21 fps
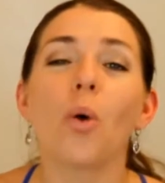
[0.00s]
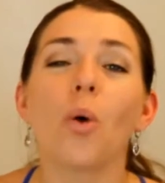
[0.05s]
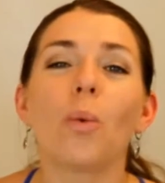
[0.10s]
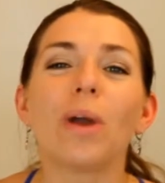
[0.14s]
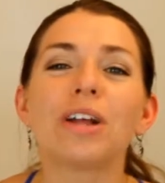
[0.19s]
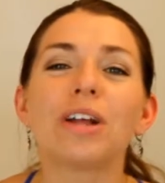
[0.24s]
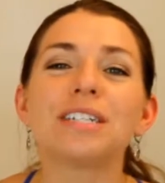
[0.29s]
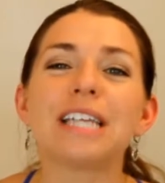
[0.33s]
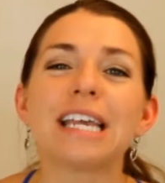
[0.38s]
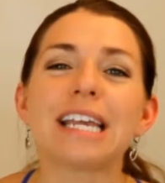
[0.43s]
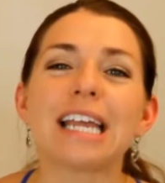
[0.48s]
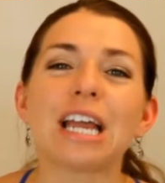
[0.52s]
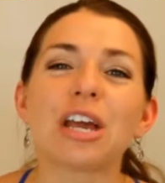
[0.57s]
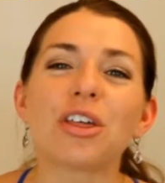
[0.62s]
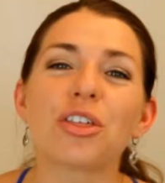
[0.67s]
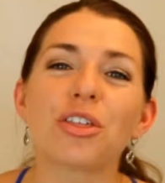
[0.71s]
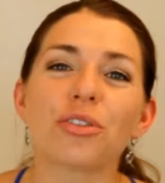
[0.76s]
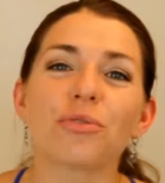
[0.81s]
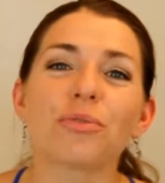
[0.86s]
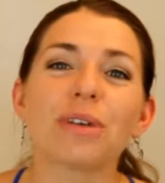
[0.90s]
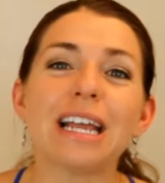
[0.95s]
We are
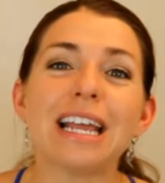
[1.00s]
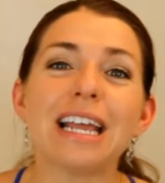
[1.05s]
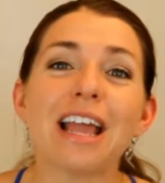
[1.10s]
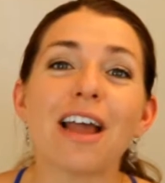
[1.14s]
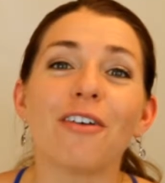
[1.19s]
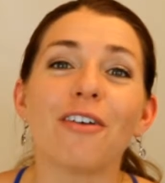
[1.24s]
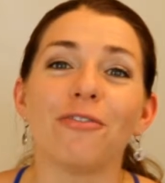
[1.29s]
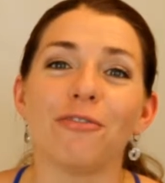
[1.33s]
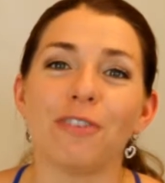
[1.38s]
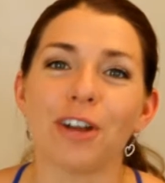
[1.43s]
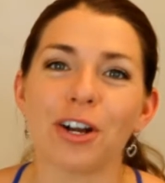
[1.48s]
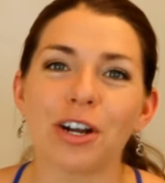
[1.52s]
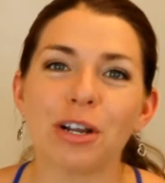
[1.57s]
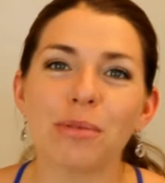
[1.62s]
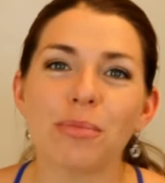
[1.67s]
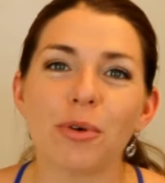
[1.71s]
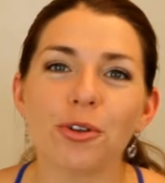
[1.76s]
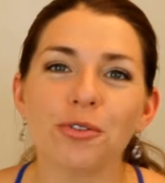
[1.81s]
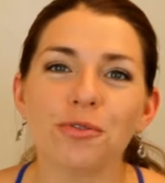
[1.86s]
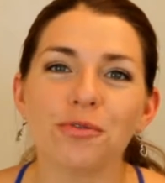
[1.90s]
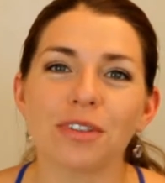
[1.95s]
taking 3 very
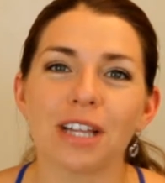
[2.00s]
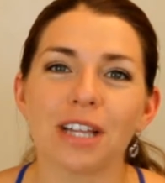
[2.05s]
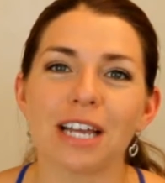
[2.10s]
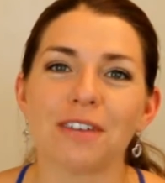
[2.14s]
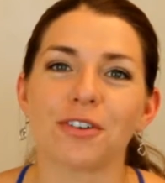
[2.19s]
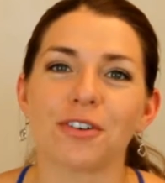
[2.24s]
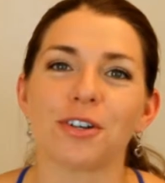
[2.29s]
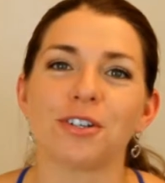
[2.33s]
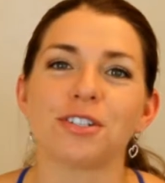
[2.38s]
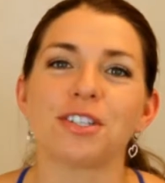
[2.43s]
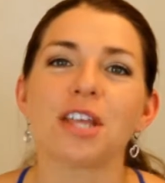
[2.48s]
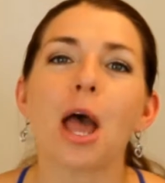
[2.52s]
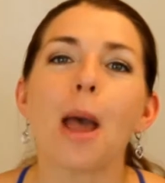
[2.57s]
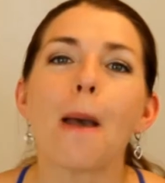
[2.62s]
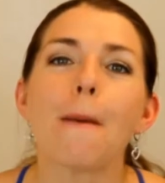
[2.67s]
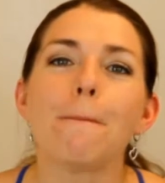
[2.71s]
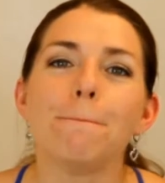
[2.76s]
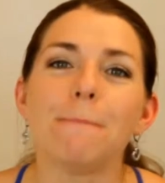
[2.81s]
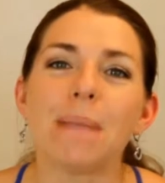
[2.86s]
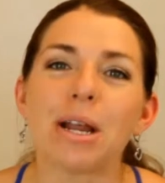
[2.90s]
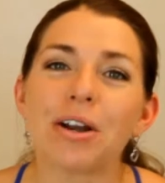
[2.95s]
bold flavors,
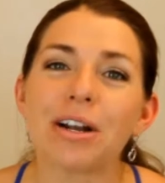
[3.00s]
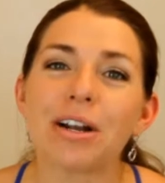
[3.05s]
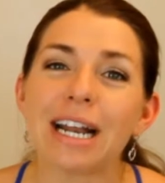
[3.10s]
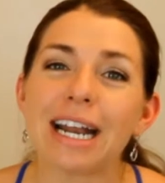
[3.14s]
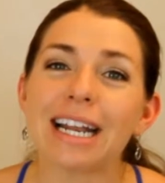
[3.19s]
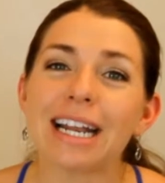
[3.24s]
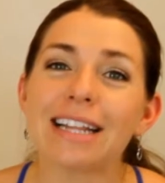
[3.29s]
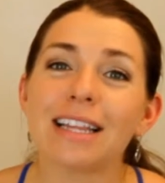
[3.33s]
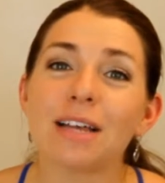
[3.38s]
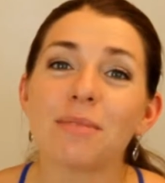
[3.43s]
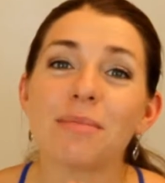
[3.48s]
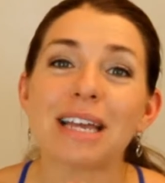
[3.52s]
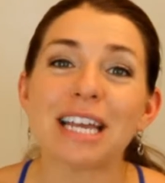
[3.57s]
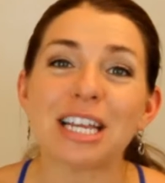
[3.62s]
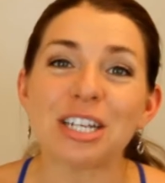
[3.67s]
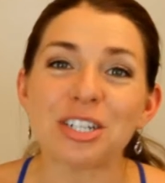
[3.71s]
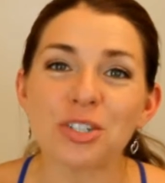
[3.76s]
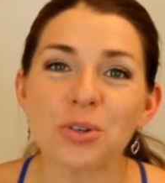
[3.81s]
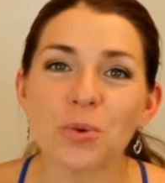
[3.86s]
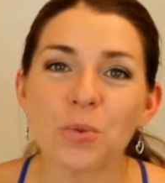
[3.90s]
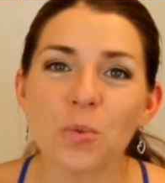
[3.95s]
marinating them
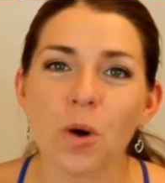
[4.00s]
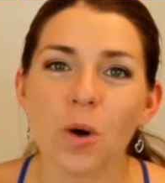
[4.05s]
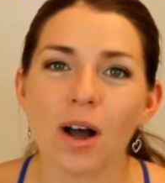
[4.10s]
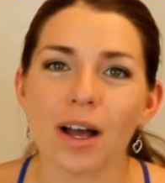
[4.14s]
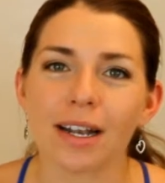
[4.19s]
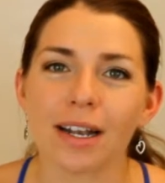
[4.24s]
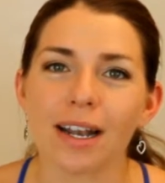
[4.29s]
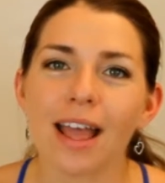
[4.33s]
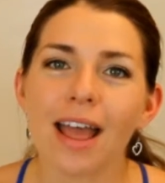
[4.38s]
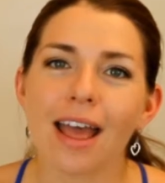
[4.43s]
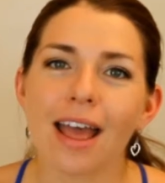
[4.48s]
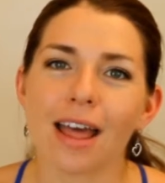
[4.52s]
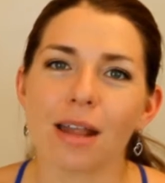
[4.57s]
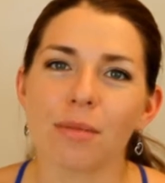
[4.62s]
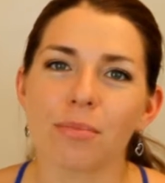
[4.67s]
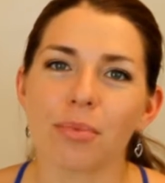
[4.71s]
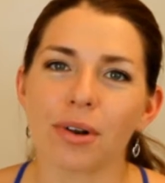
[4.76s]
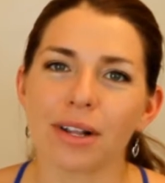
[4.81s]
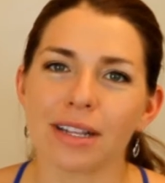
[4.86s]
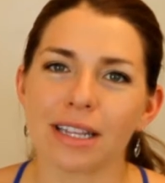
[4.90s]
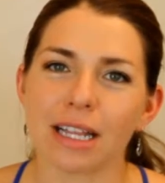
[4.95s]
into one,
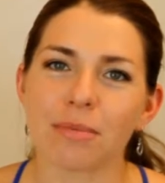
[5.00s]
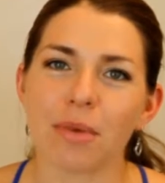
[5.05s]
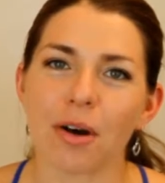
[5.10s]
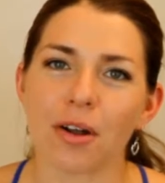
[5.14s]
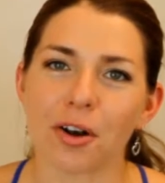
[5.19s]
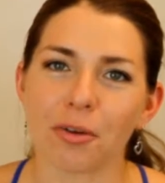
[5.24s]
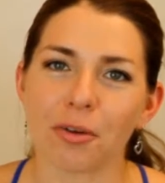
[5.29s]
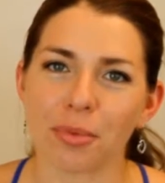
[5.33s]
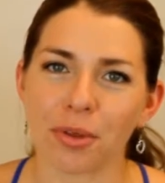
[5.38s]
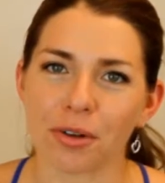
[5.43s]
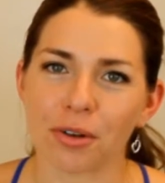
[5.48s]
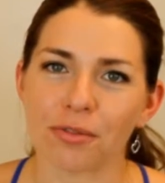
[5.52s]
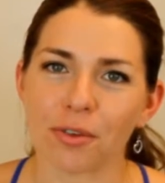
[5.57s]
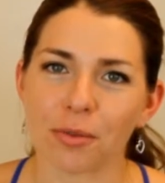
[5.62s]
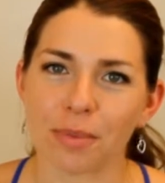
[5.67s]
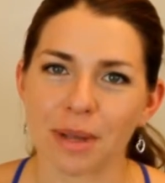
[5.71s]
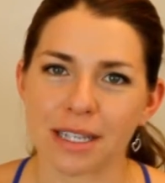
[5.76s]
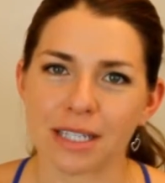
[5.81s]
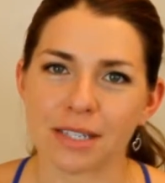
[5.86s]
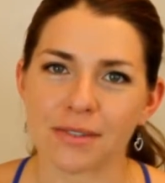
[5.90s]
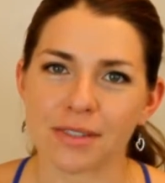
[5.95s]
and putting them on our beautiful
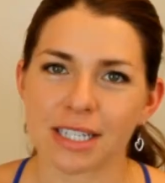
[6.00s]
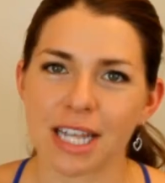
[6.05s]
piece of